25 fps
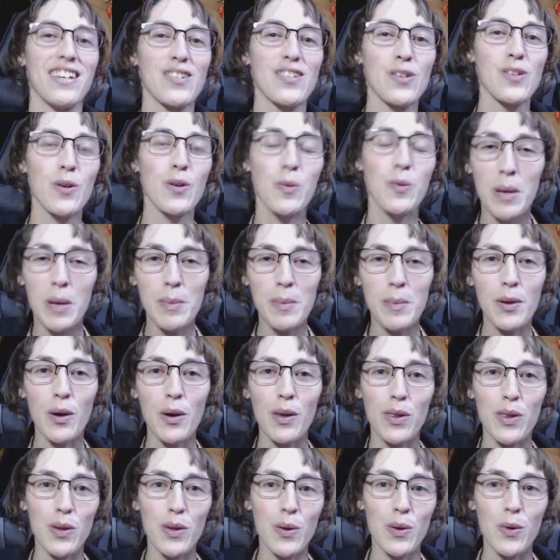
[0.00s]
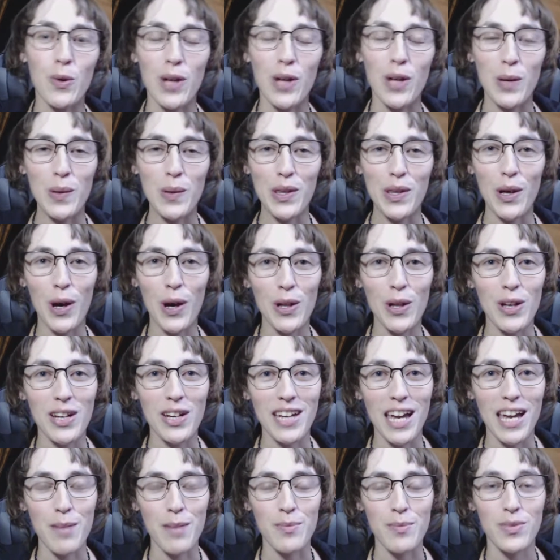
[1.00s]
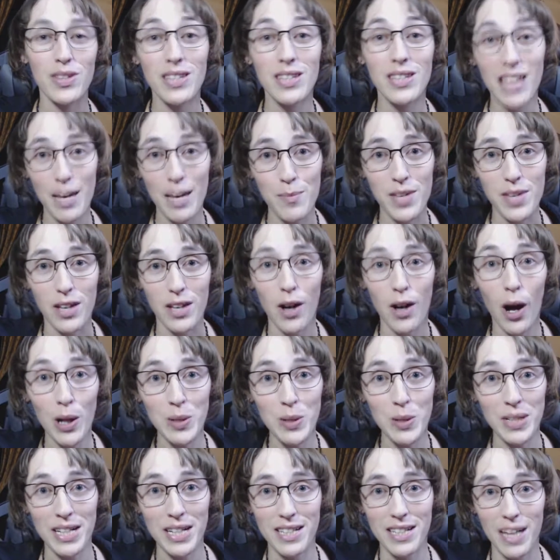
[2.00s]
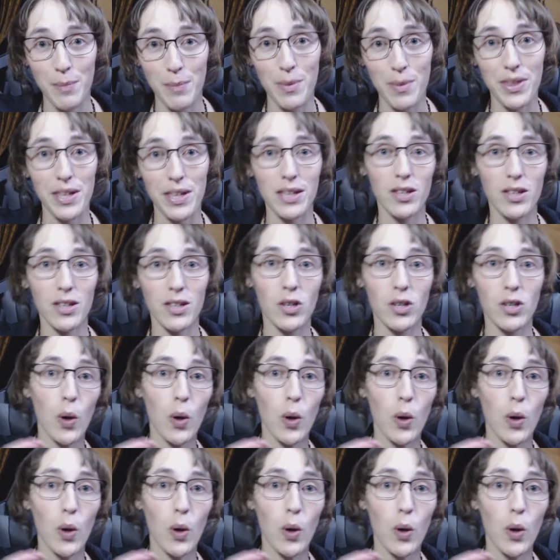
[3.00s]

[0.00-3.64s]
So maybe going through like with games like Hollow Knight type of thing,